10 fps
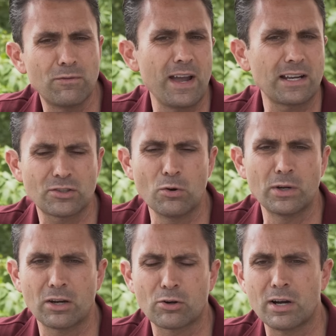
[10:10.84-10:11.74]
effects
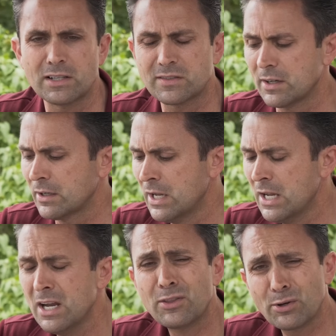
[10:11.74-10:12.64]
going across there.
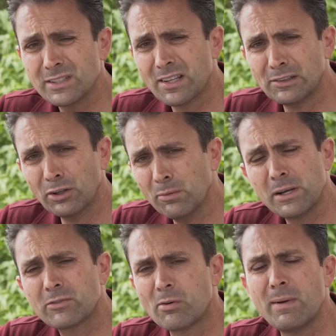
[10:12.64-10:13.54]
There is a little
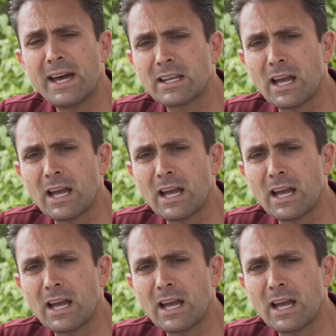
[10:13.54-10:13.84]
bit of chromatic